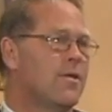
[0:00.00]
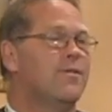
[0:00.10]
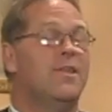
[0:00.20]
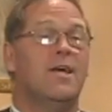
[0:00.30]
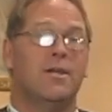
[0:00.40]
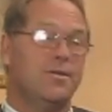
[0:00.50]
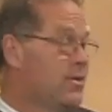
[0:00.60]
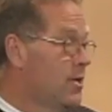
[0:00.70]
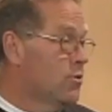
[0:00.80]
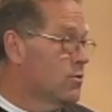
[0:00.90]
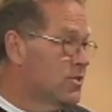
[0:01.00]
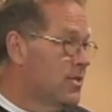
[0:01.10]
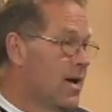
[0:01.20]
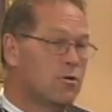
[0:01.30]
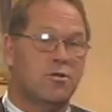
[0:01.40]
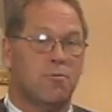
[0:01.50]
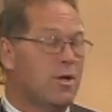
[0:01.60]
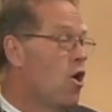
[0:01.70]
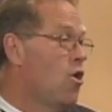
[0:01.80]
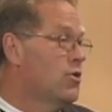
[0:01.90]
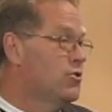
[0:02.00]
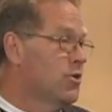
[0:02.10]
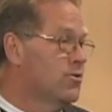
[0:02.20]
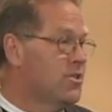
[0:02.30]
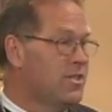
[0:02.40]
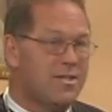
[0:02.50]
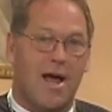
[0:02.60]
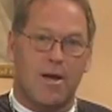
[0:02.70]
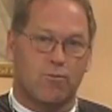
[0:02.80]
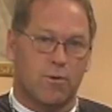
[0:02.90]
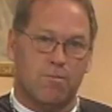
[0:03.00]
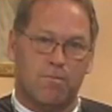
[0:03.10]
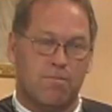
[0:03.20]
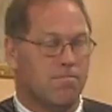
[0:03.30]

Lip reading: Then dinner was announced and we all adjourned to the dining room.